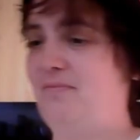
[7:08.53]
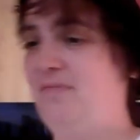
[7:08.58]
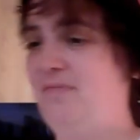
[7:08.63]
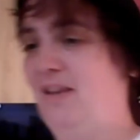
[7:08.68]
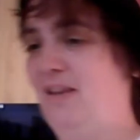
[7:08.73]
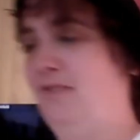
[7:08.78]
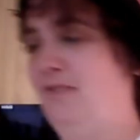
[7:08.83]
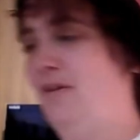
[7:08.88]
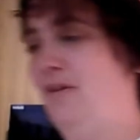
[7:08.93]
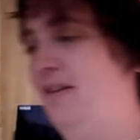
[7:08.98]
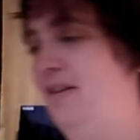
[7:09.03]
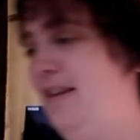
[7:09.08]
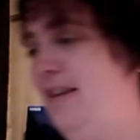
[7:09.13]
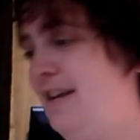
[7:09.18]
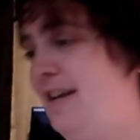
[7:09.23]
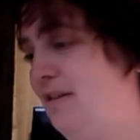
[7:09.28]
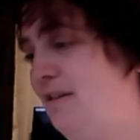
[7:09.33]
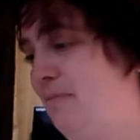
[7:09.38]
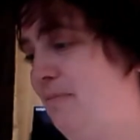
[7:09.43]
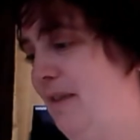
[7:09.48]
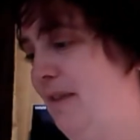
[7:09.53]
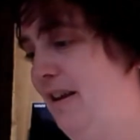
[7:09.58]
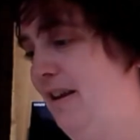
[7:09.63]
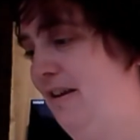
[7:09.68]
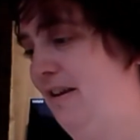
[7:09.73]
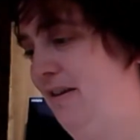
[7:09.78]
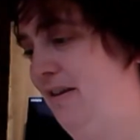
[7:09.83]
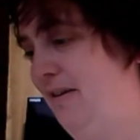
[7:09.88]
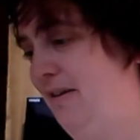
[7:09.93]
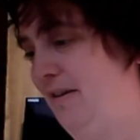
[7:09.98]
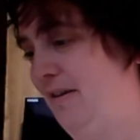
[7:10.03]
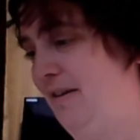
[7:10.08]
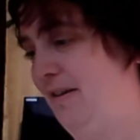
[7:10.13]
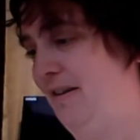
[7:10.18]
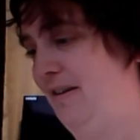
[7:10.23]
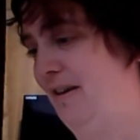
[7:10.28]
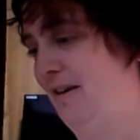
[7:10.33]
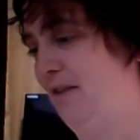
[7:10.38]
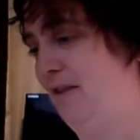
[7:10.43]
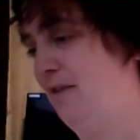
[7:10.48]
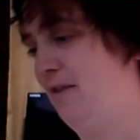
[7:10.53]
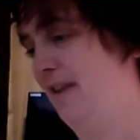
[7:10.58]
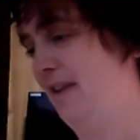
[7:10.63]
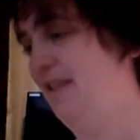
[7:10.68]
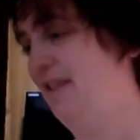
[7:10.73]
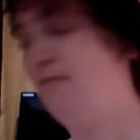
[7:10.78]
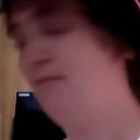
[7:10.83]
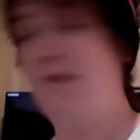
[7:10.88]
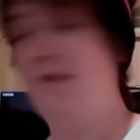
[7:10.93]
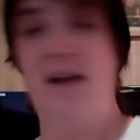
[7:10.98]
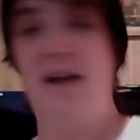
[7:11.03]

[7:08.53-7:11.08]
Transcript: Right, the next bit. Okay, this